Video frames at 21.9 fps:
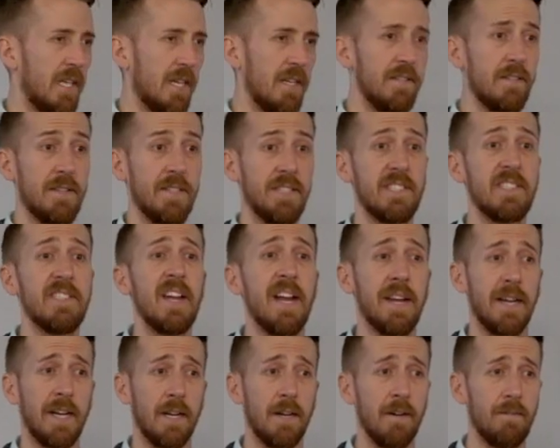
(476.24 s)
because of the
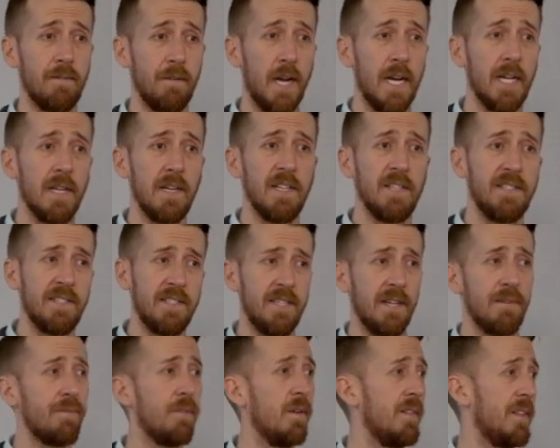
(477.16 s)
setting, right? It's
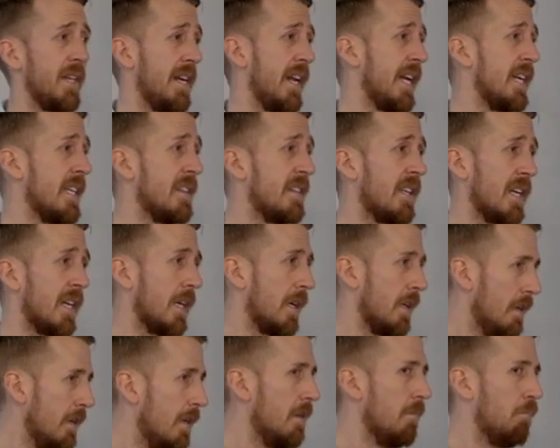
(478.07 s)
different than
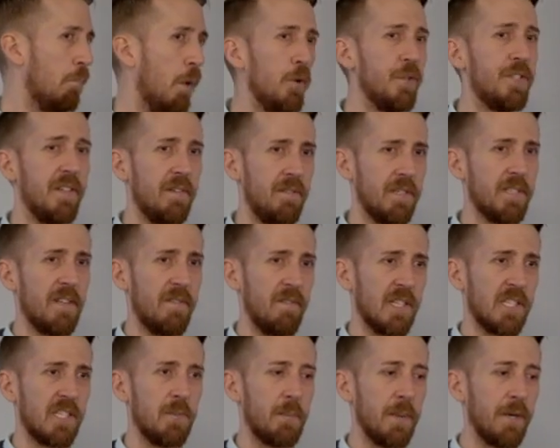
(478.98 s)
anything most of us
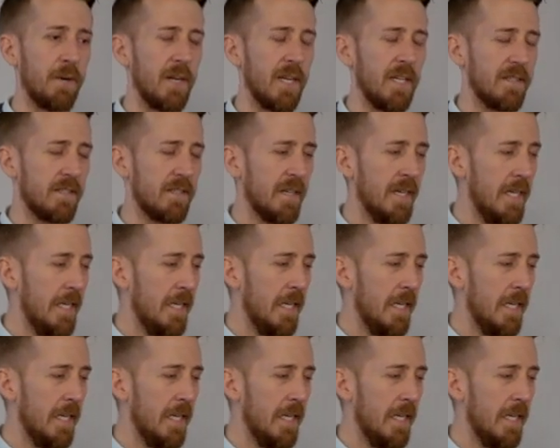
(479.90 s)
have experienced.